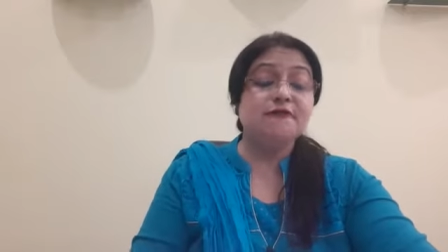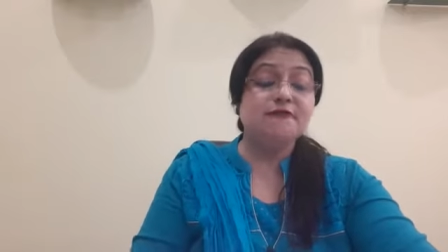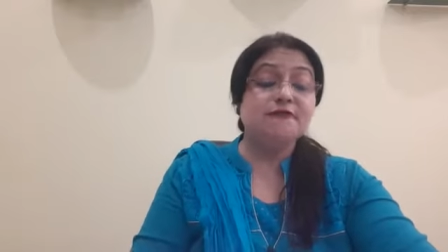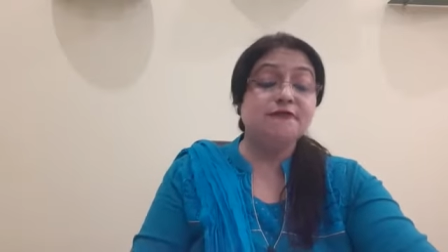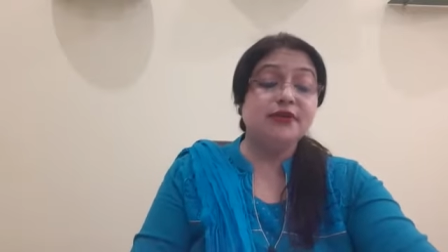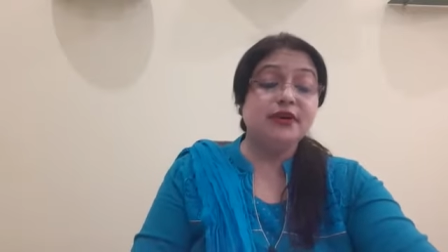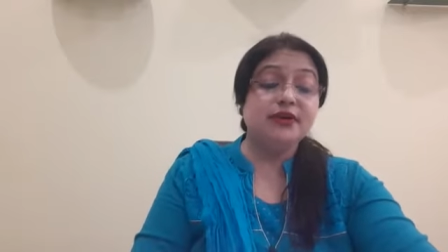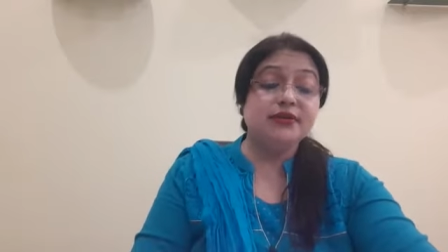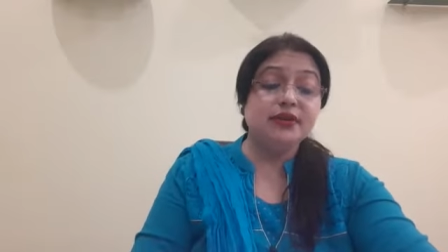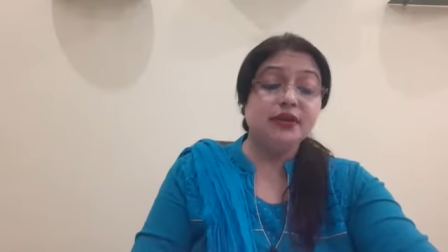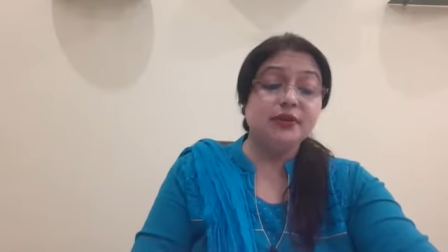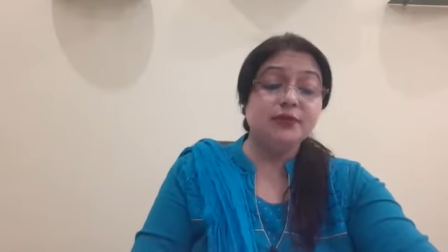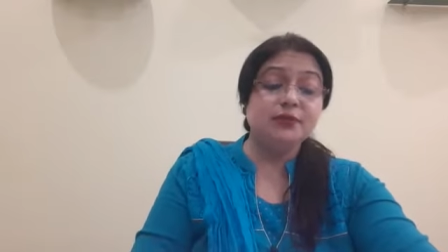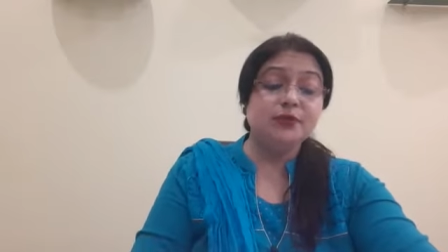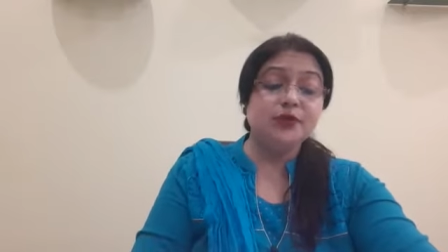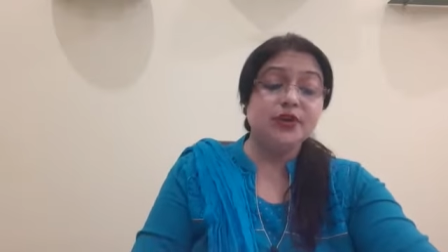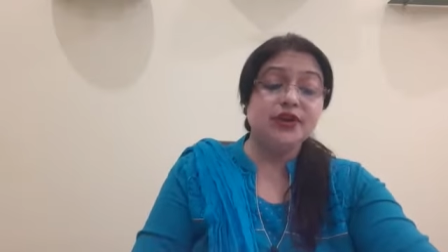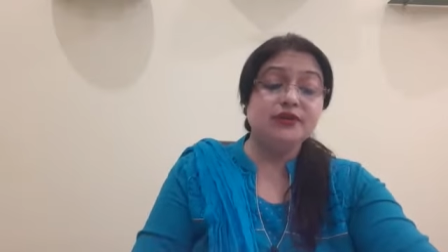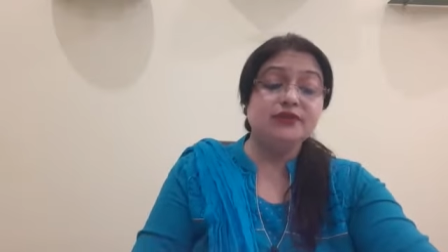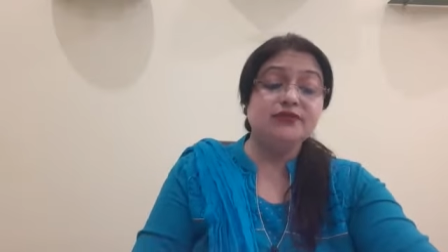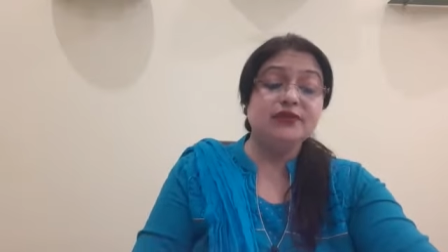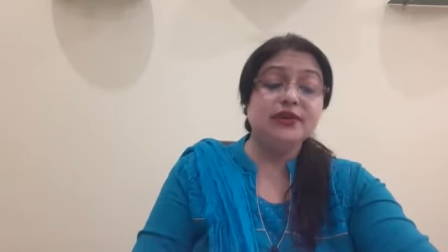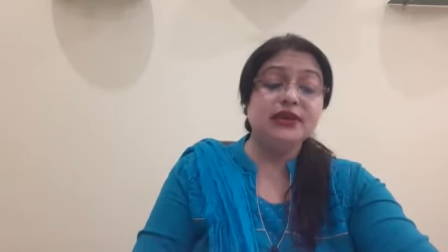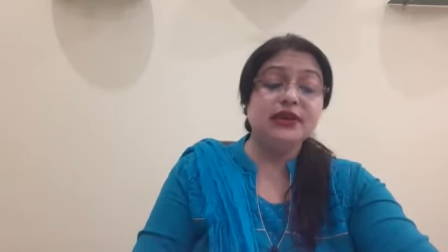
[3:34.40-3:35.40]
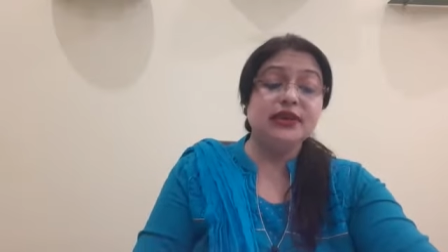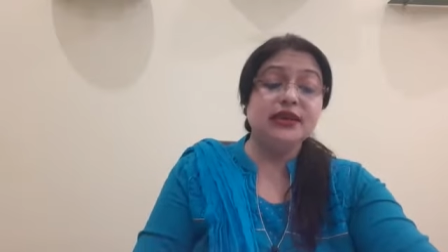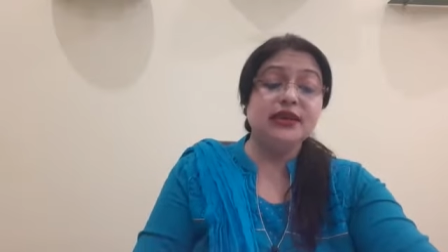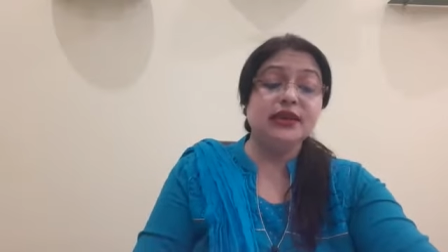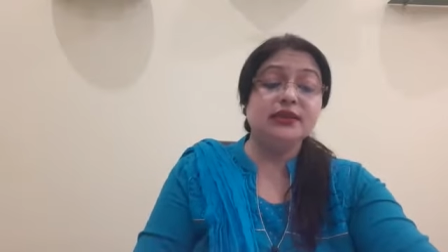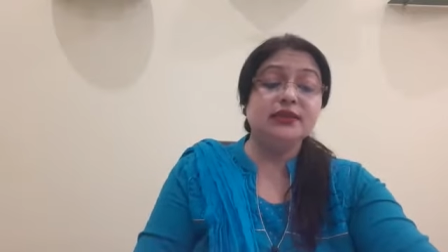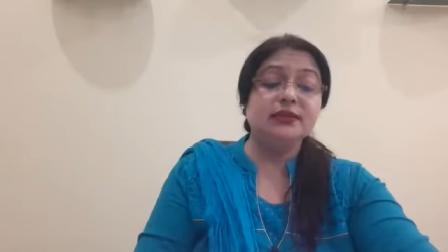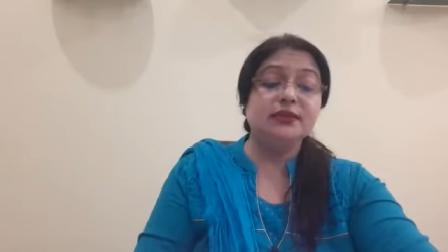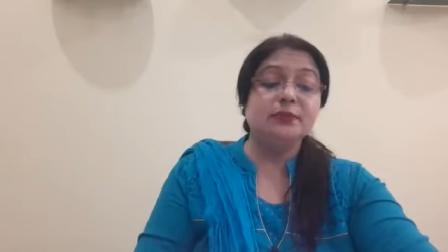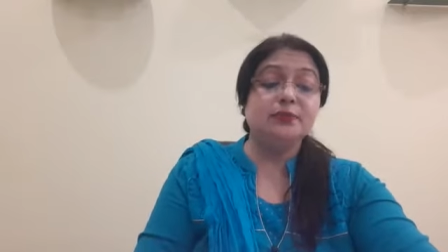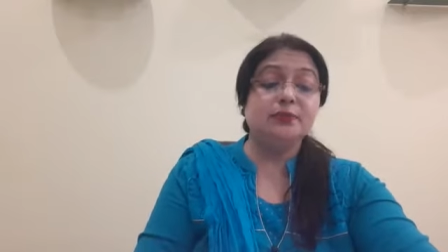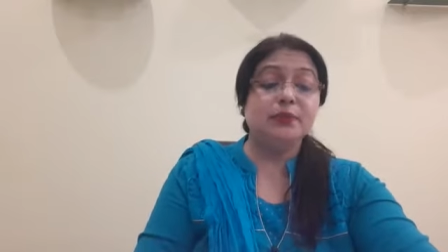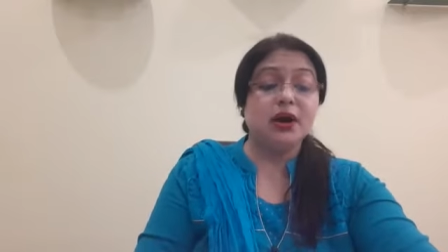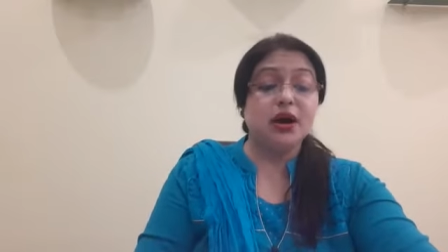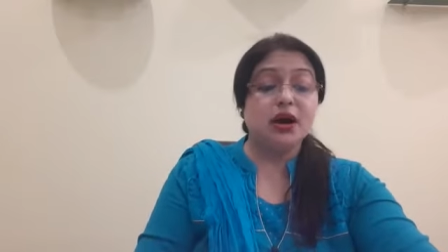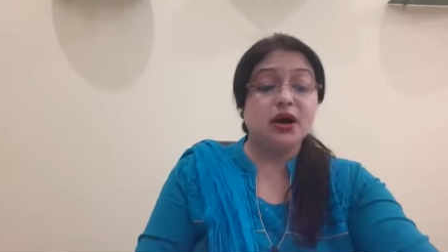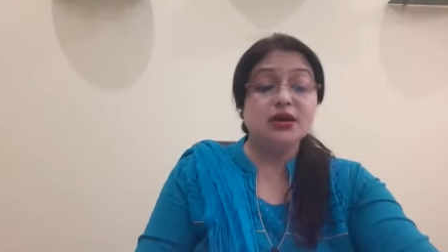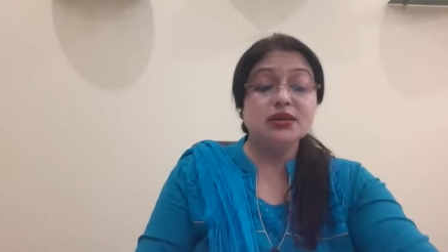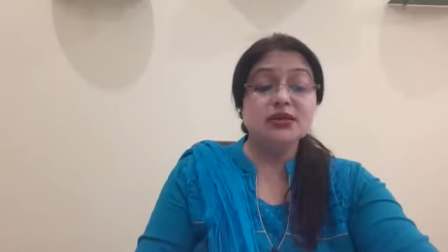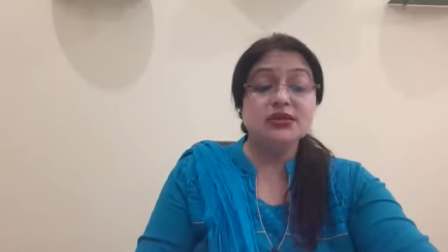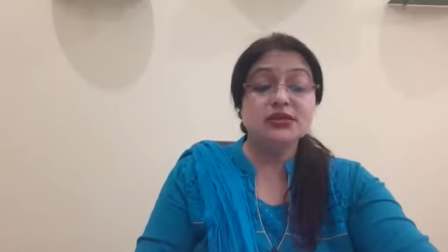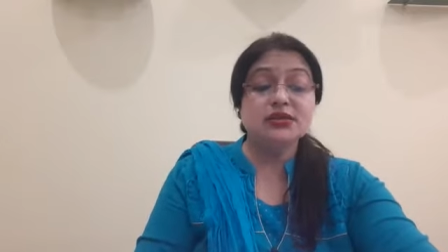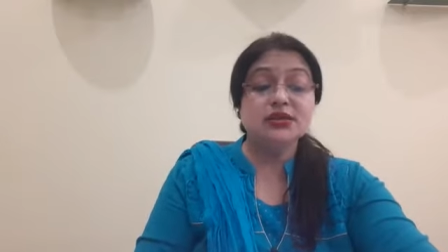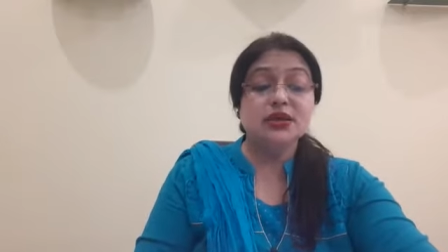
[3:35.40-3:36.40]
very bravely in the
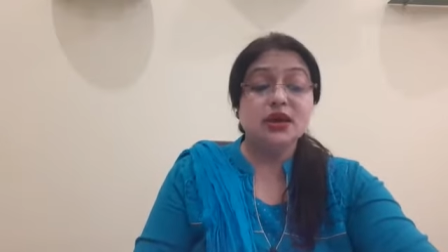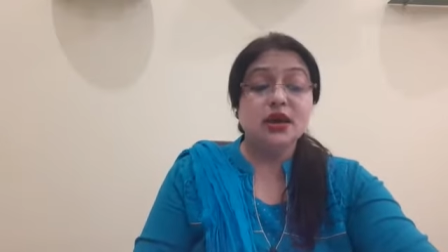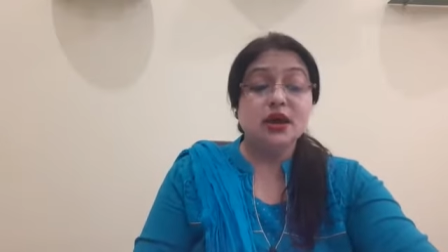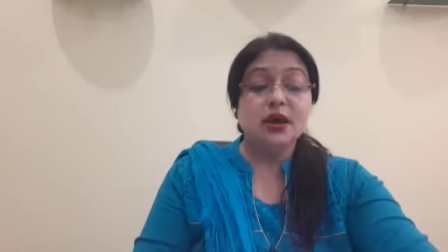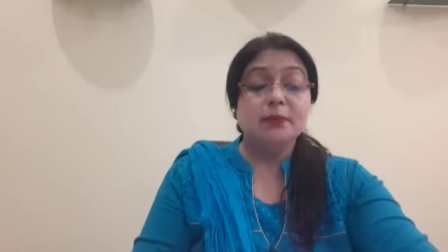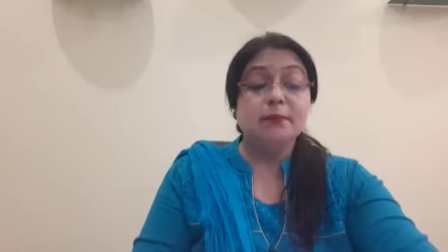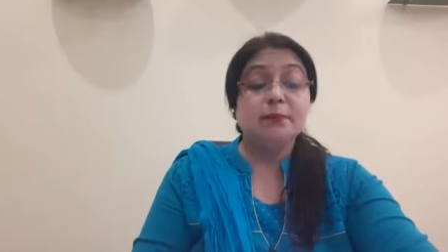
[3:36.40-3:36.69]
past,